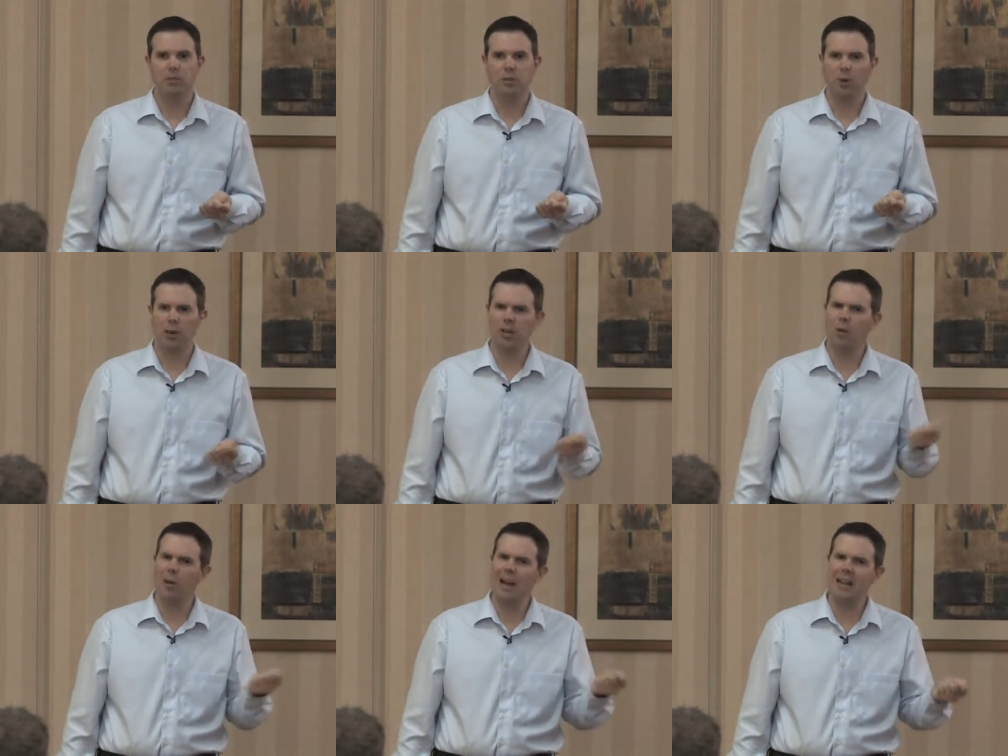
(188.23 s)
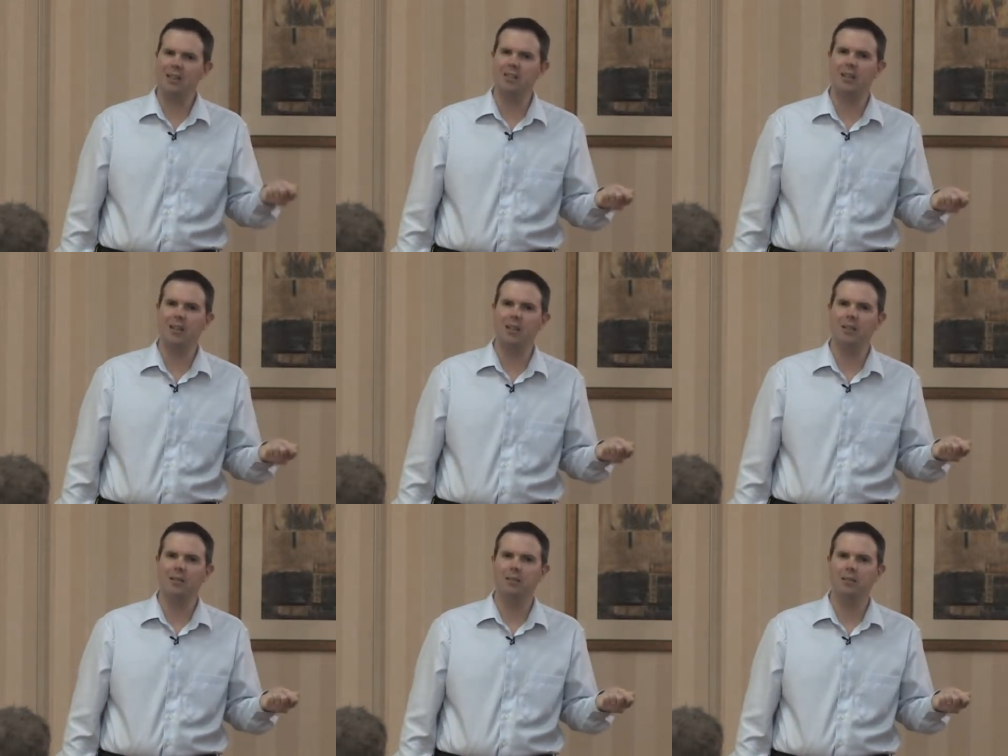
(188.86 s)
So, are you
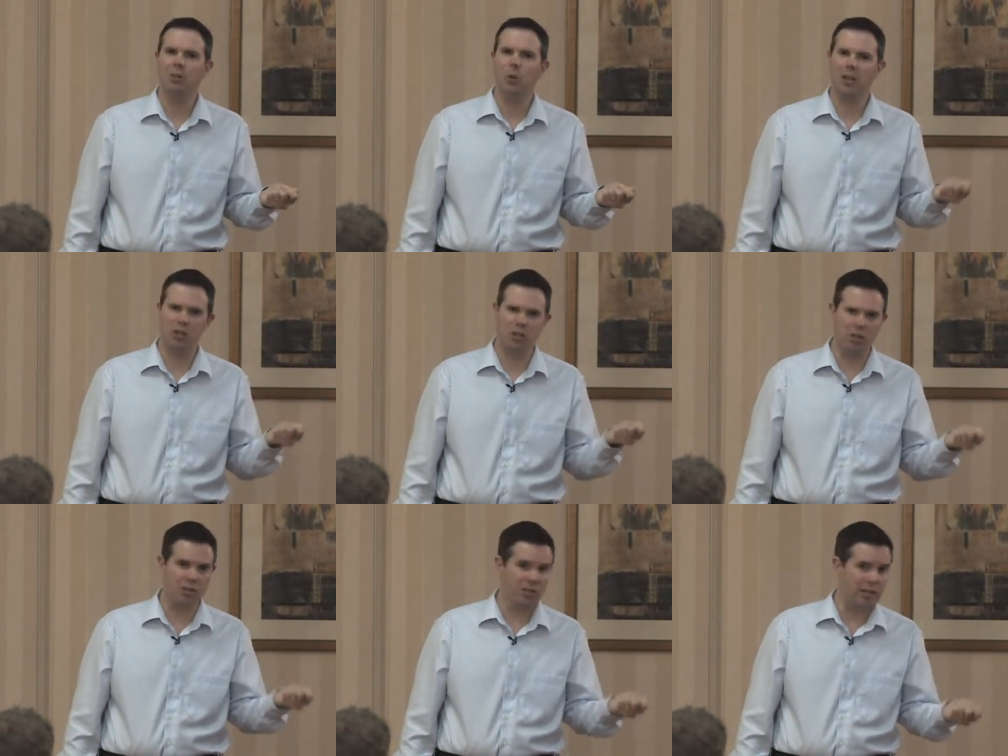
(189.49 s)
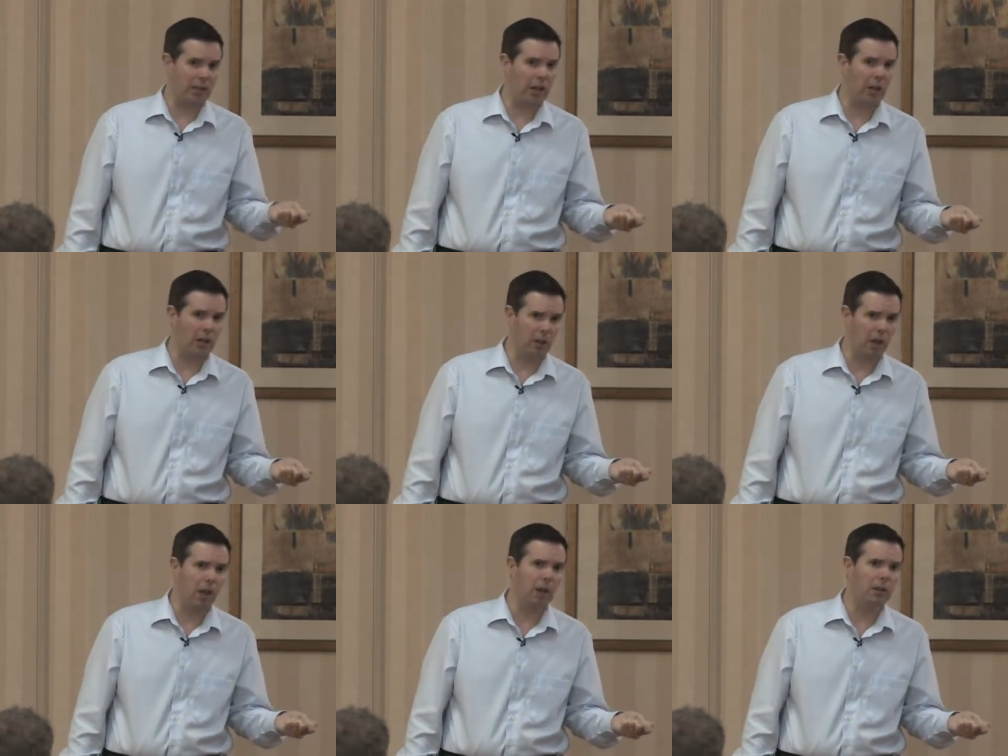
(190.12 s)
asking questions that
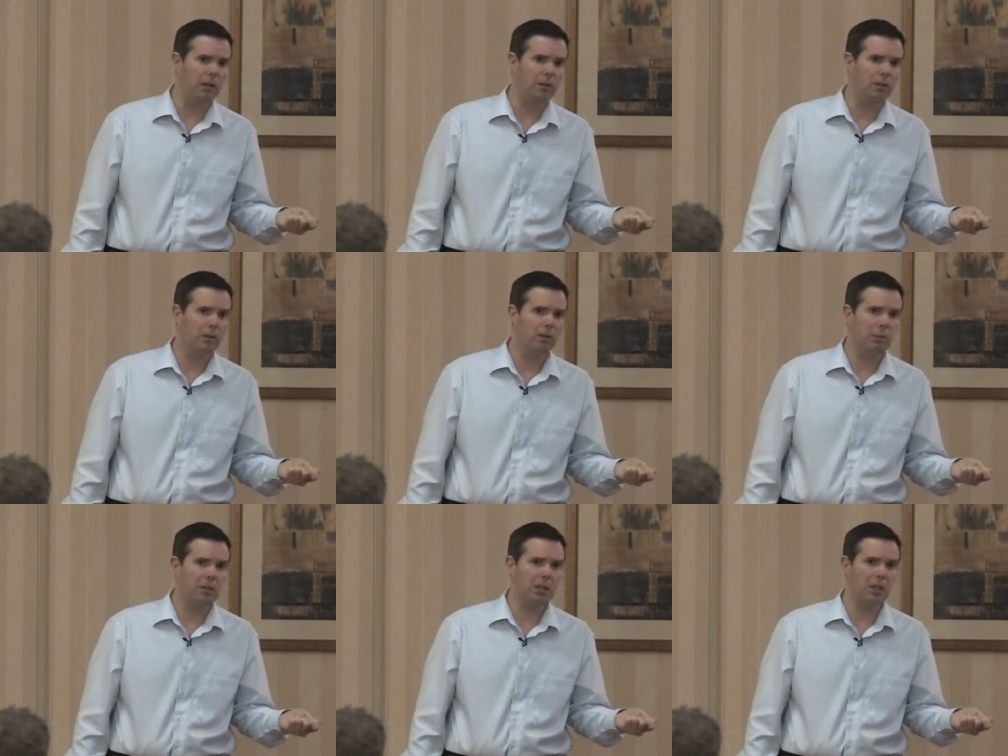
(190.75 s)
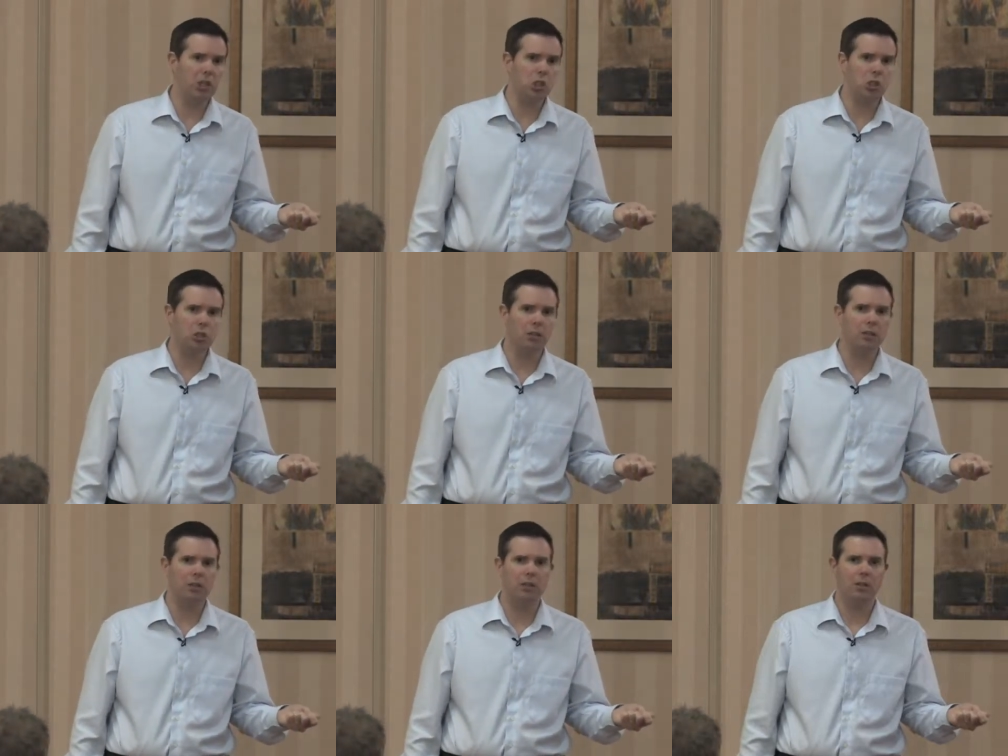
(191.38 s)
unlock
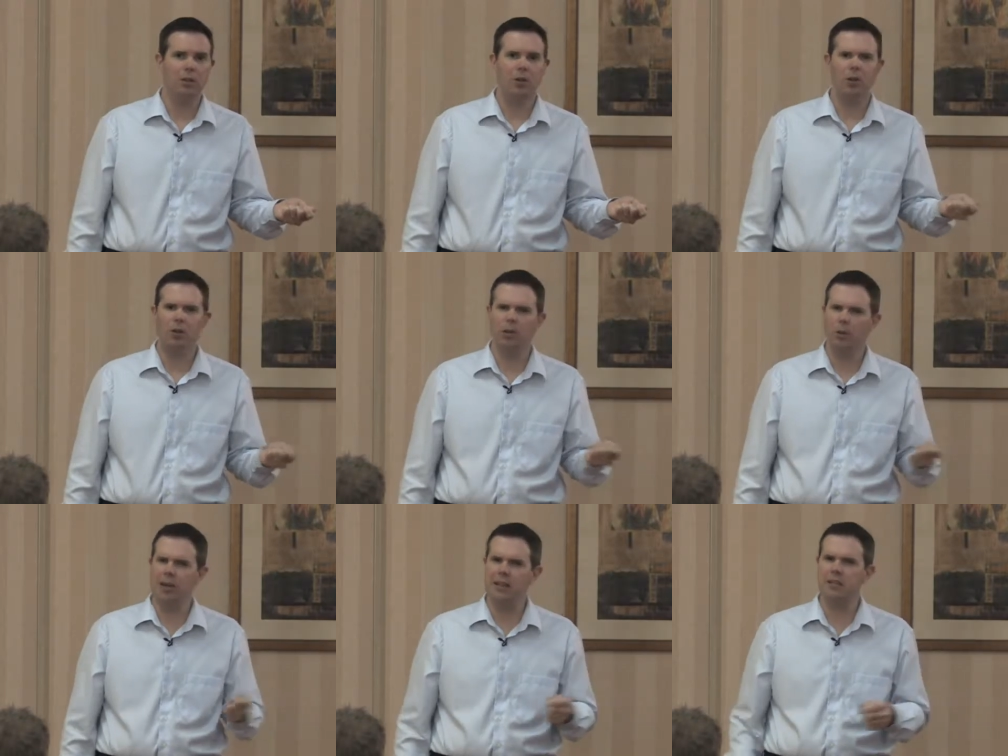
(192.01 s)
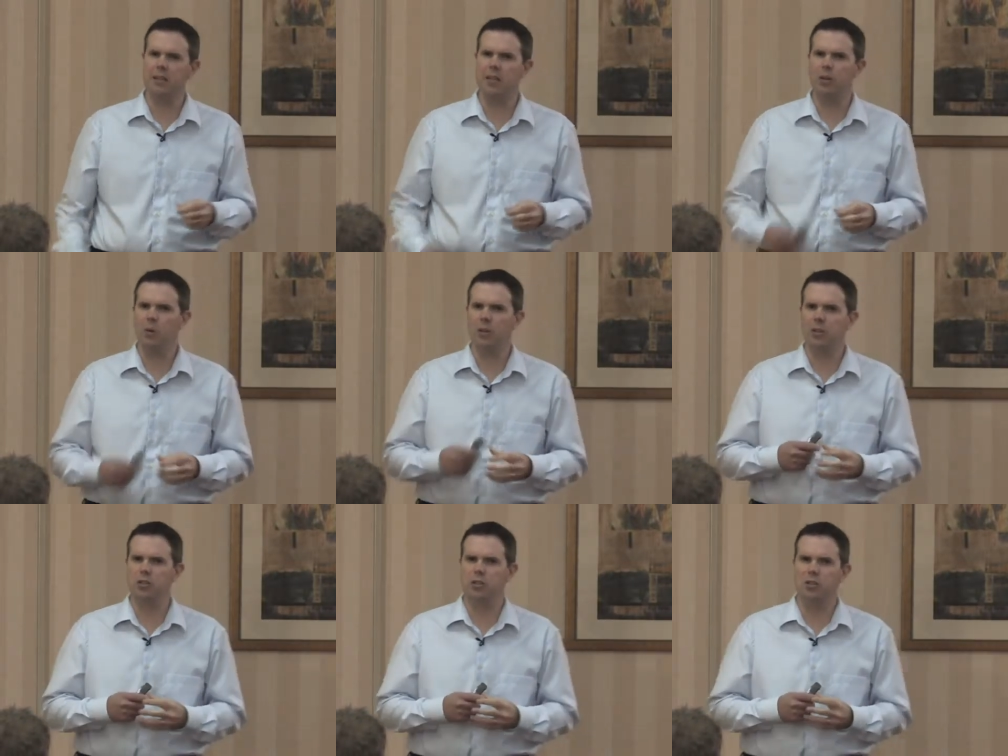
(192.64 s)
potential or are you asking
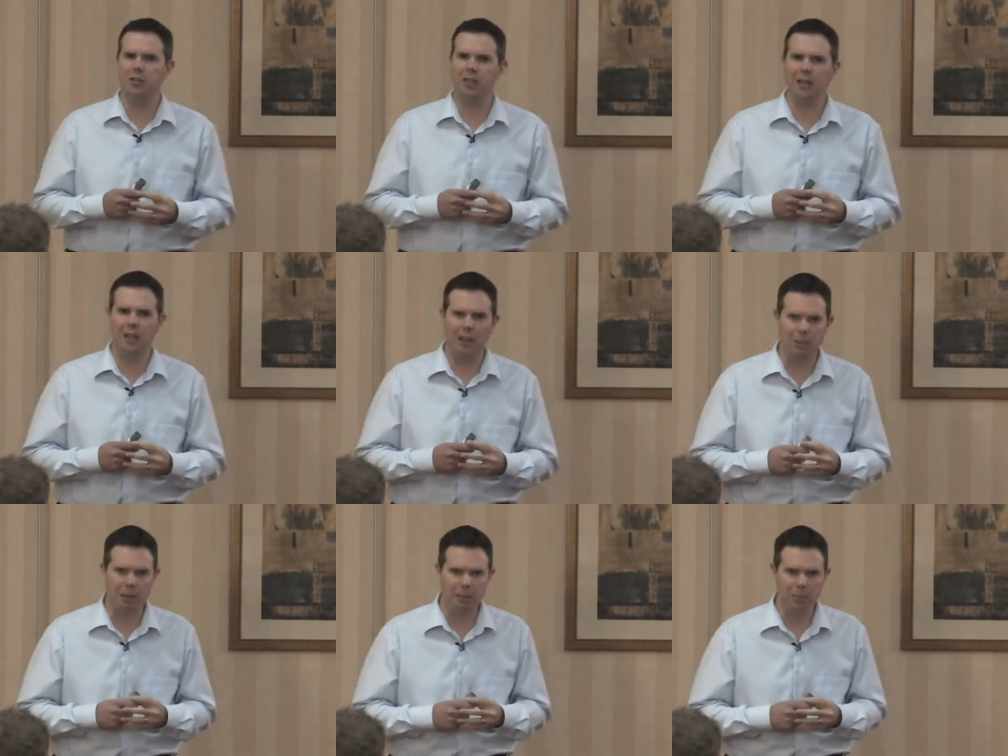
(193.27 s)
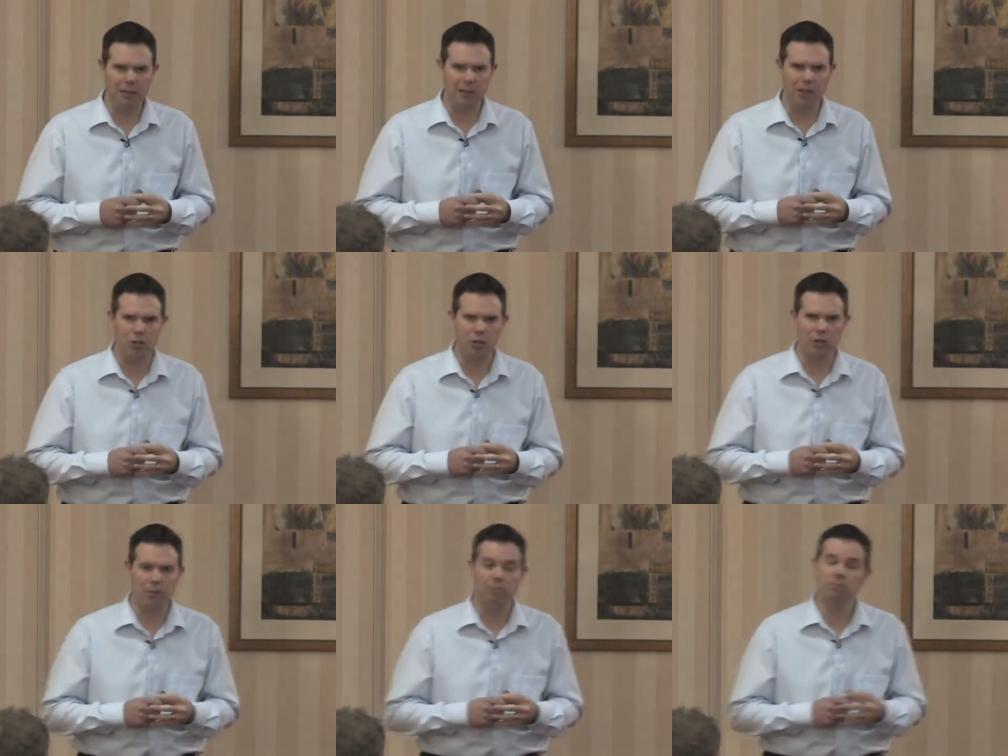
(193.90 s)
questions that limit
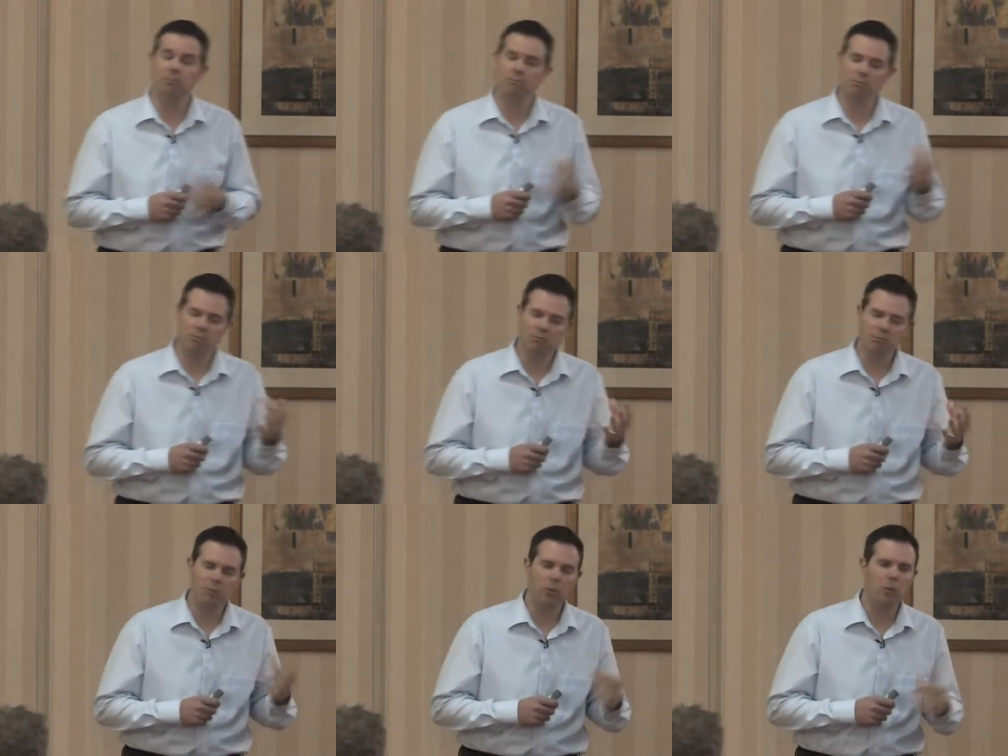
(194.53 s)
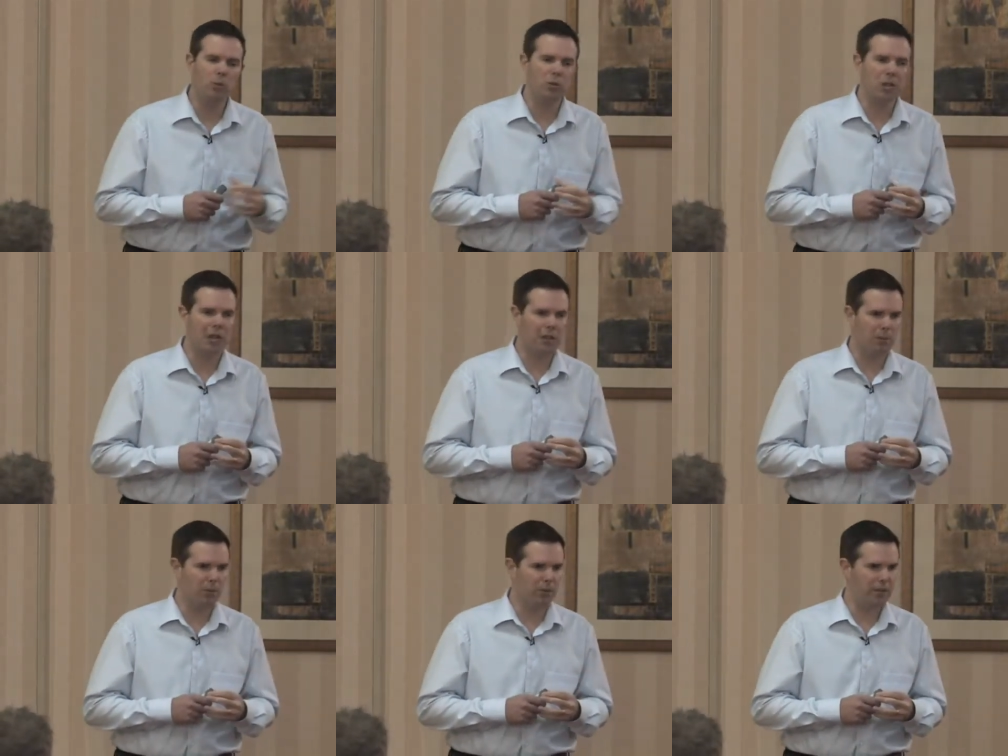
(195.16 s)
potential? We'll
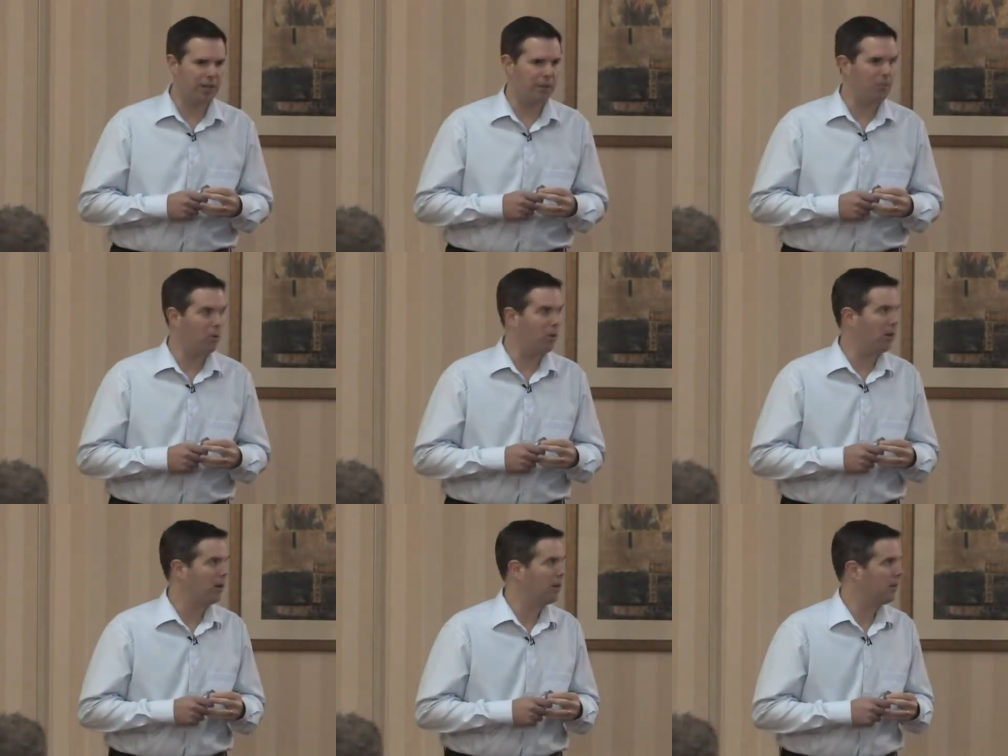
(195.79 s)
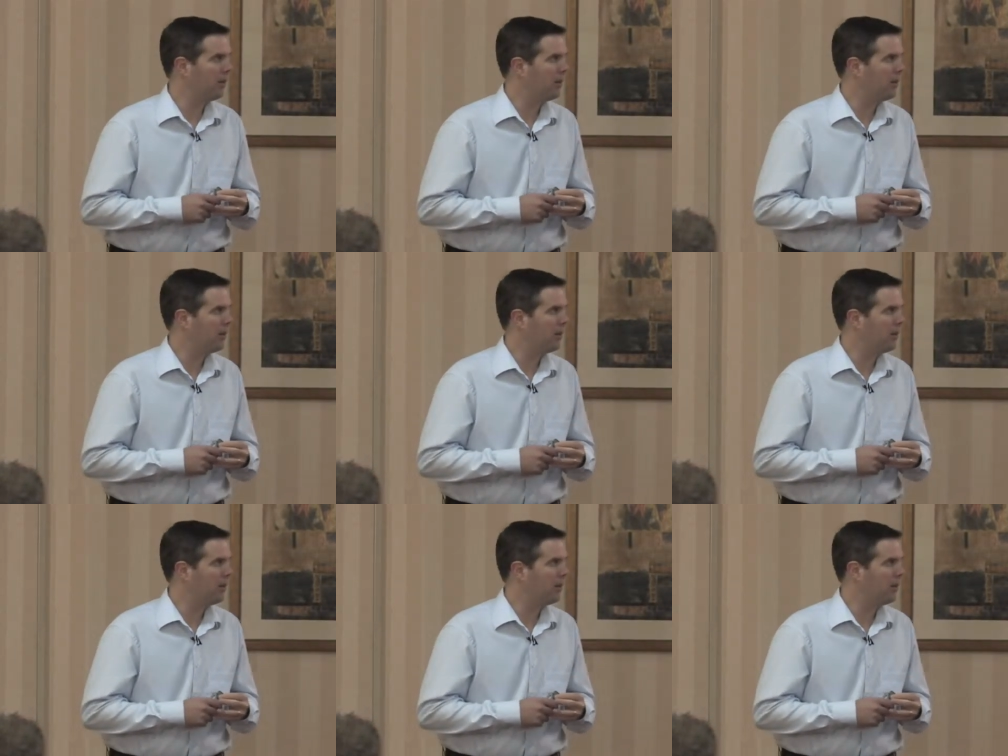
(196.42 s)
talk about that more.